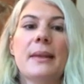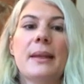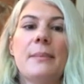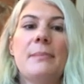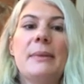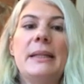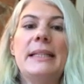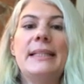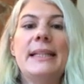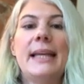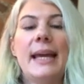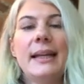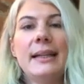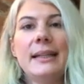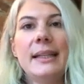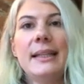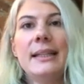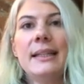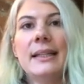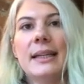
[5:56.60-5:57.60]
But
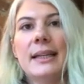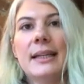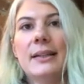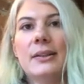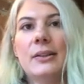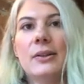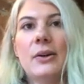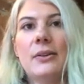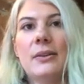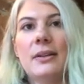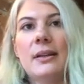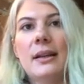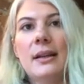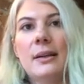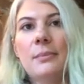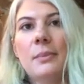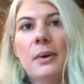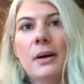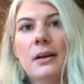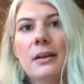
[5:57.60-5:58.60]
technically, on the
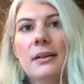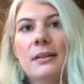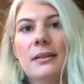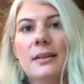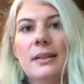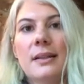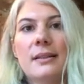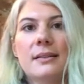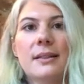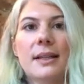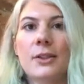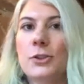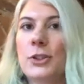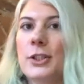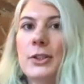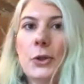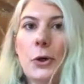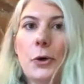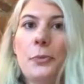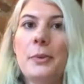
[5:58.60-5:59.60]
AIM market, there's
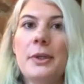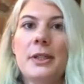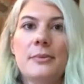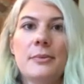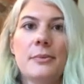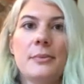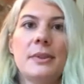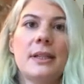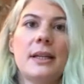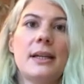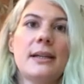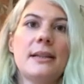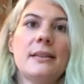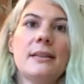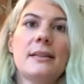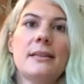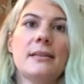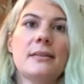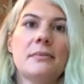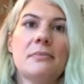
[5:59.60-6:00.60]
actually no minimum
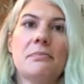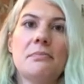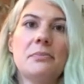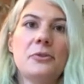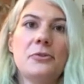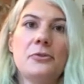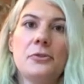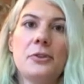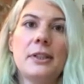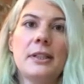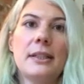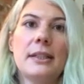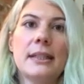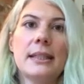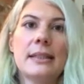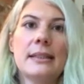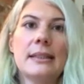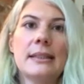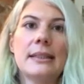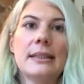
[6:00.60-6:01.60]
size before you can
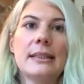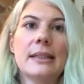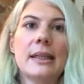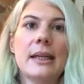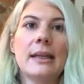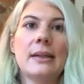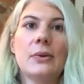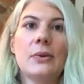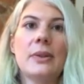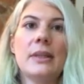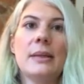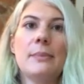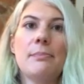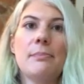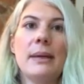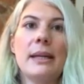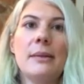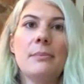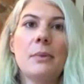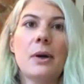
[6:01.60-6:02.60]
list, and on the
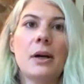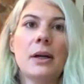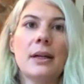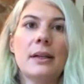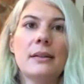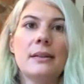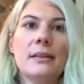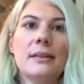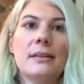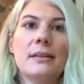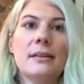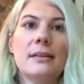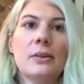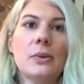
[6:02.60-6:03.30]
main market, it's